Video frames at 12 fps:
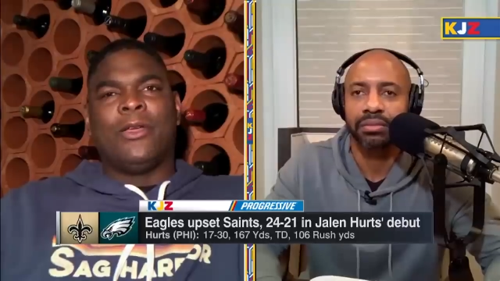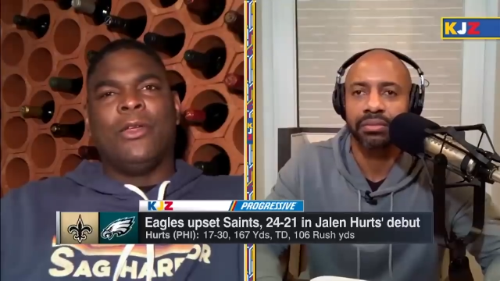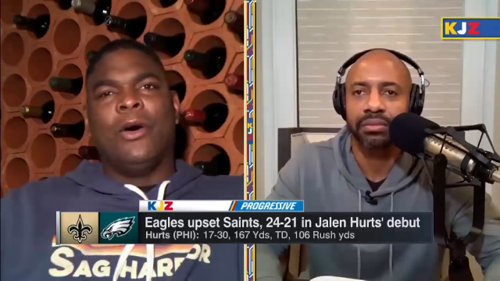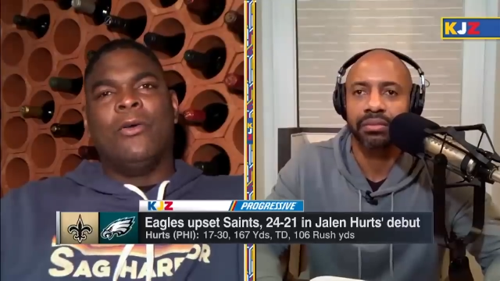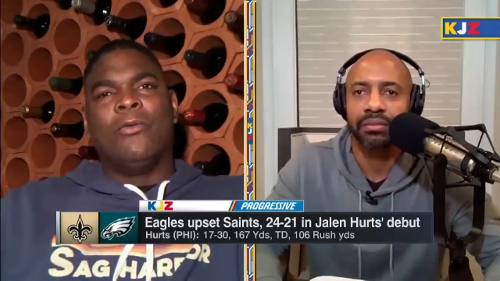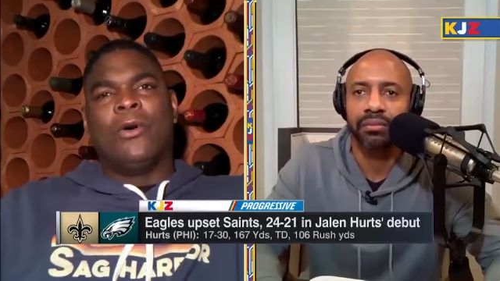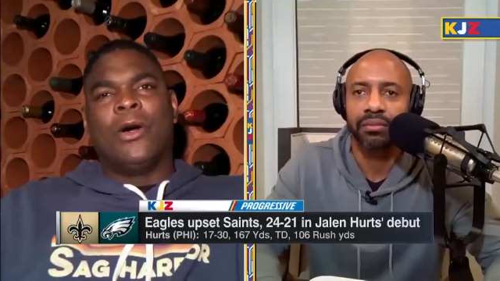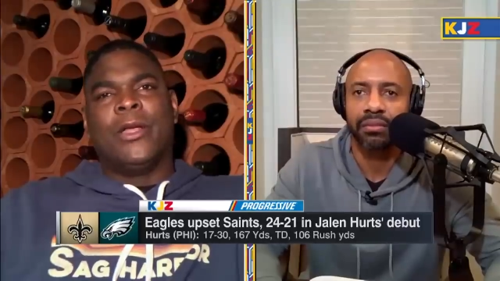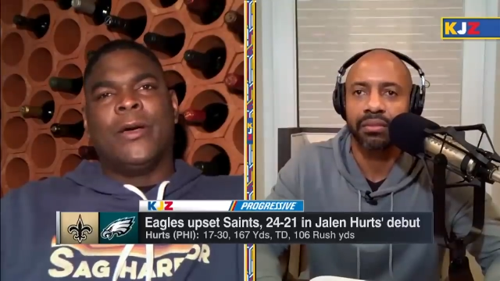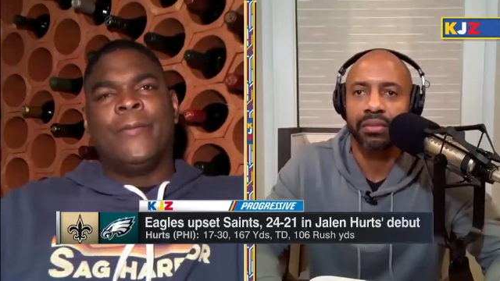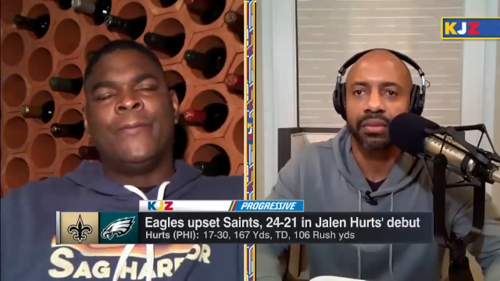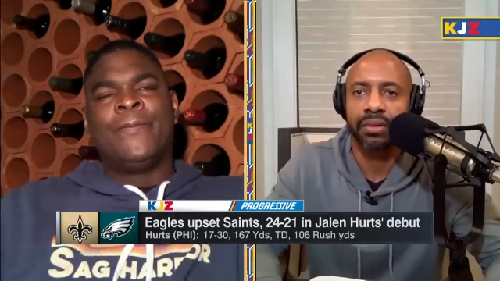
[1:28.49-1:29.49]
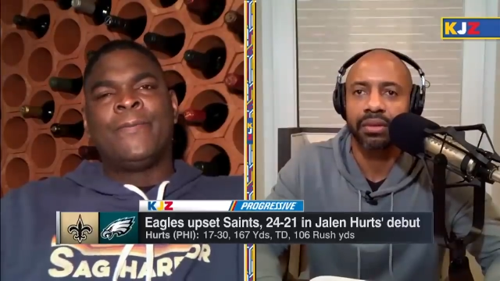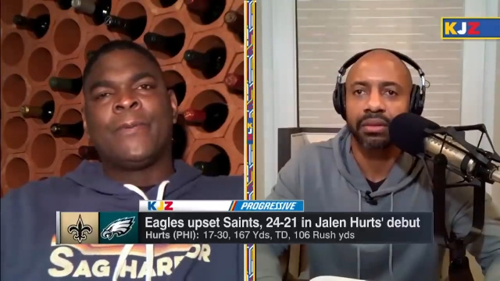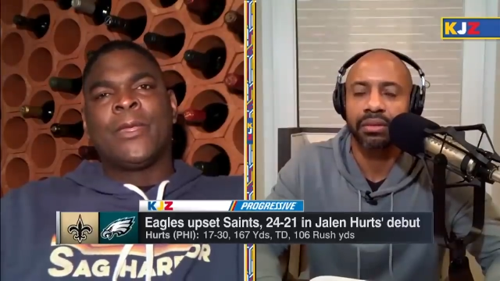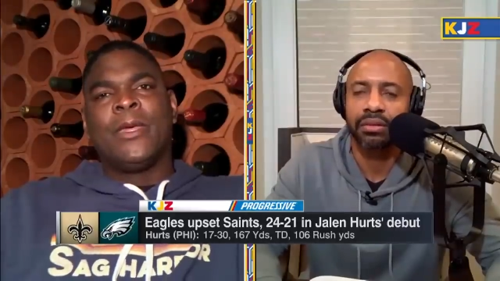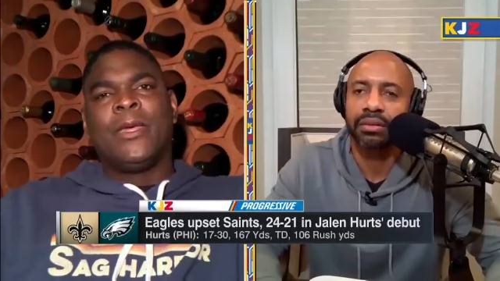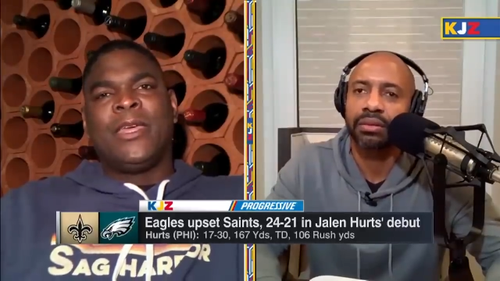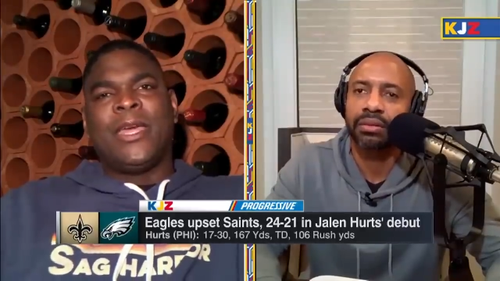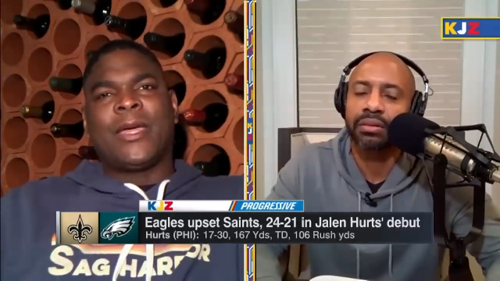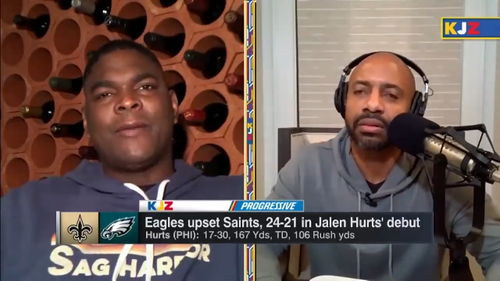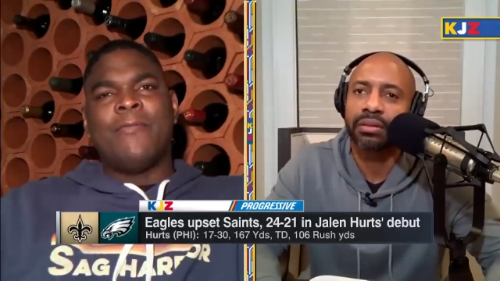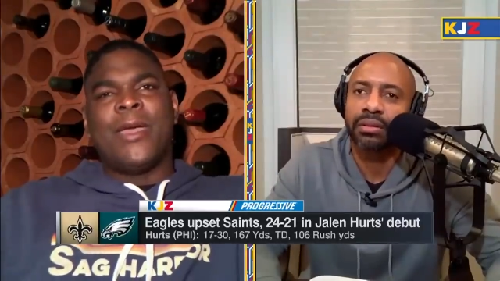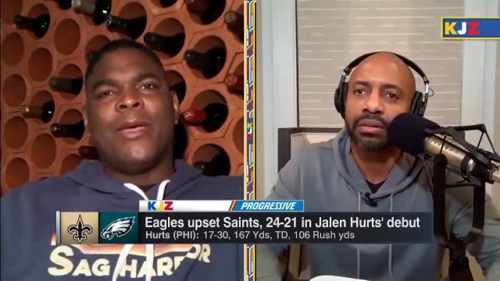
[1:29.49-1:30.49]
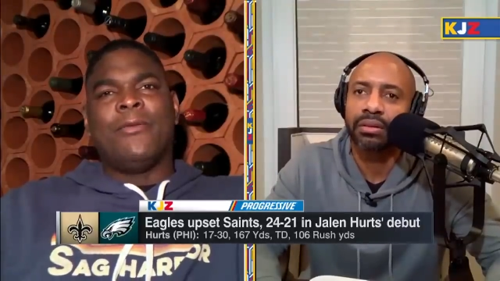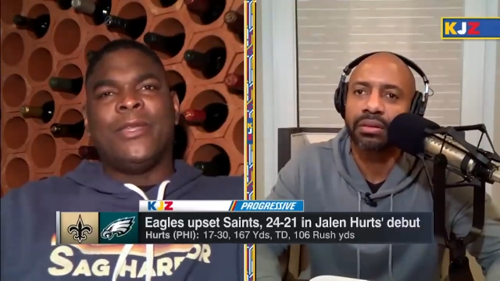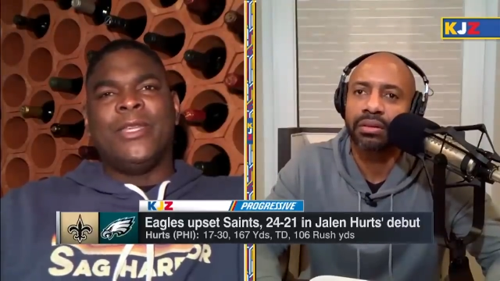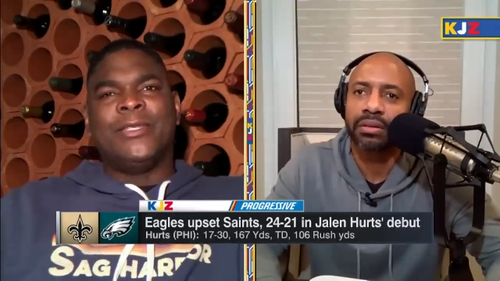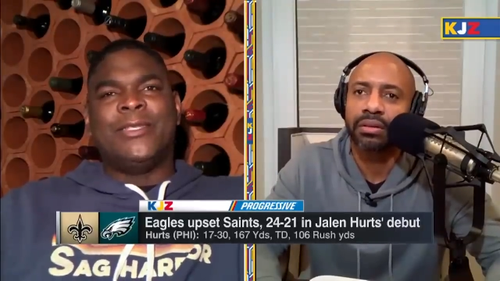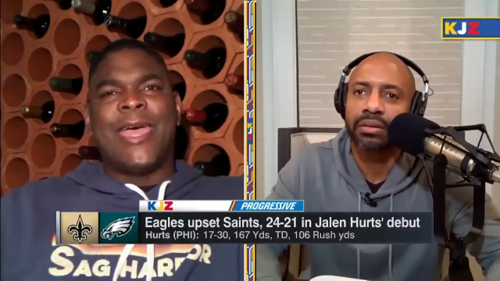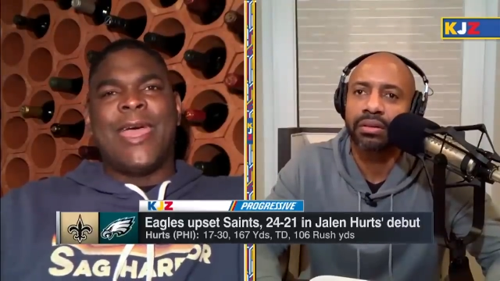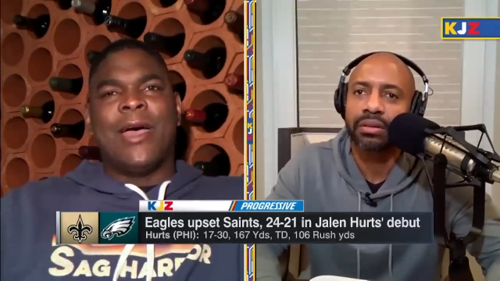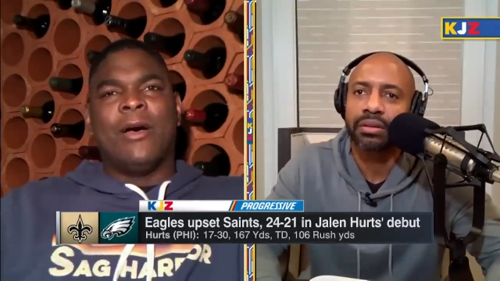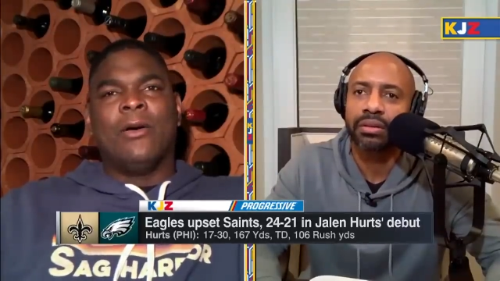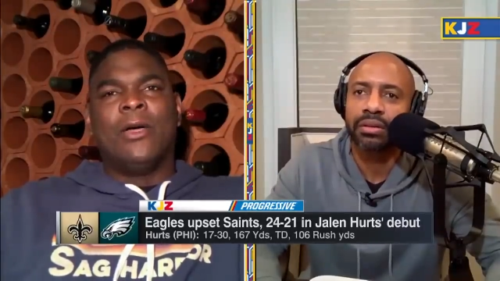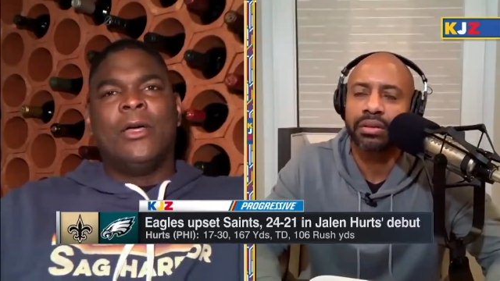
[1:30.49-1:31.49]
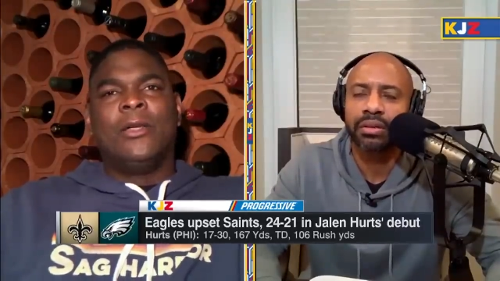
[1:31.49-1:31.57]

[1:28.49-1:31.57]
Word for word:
Speaker 1: You don't want to kick a man when he's down.